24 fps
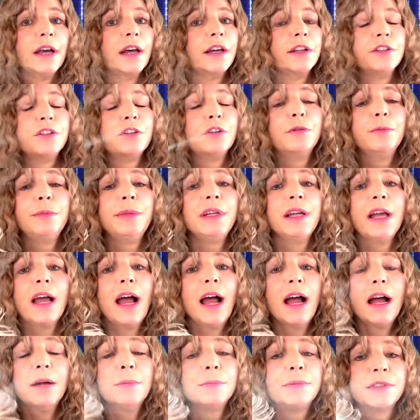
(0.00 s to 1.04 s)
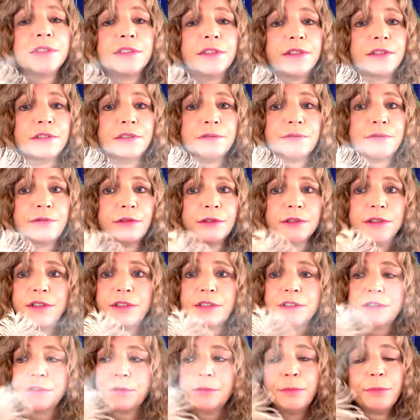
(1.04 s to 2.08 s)
And don't be absent for
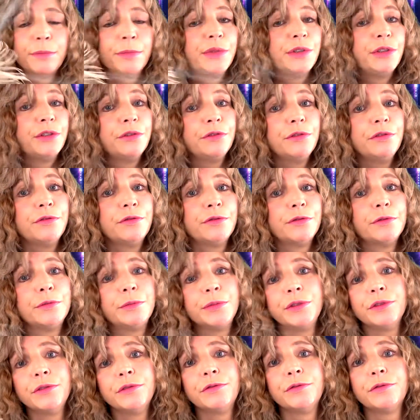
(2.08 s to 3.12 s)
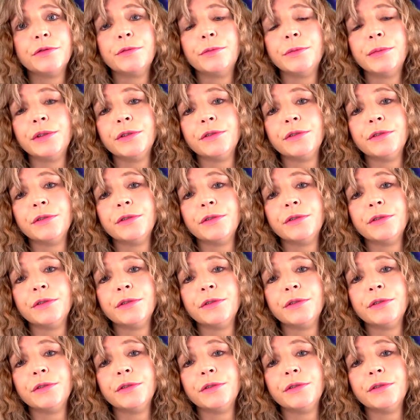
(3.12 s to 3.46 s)
this beautiful, beautiful,